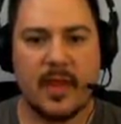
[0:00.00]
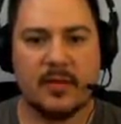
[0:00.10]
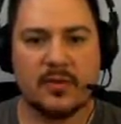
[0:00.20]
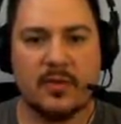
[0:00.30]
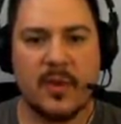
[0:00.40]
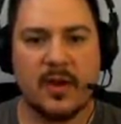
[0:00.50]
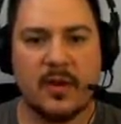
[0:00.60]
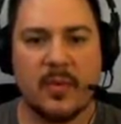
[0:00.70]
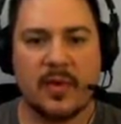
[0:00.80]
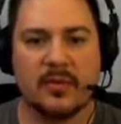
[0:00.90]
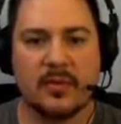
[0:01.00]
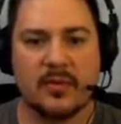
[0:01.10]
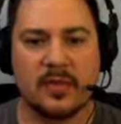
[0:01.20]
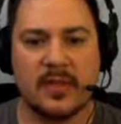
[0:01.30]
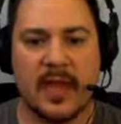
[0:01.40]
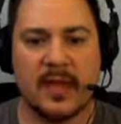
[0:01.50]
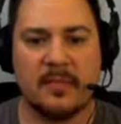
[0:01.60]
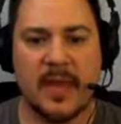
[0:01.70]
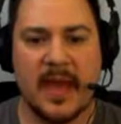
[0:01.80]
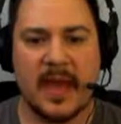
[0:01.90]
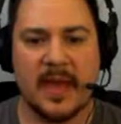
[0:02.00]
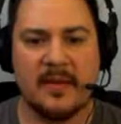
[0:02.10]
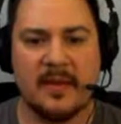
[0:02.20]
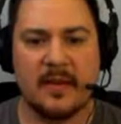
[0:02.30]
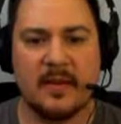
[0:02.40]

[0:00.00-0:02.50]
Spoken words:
Now as we make our way towards the landing pad,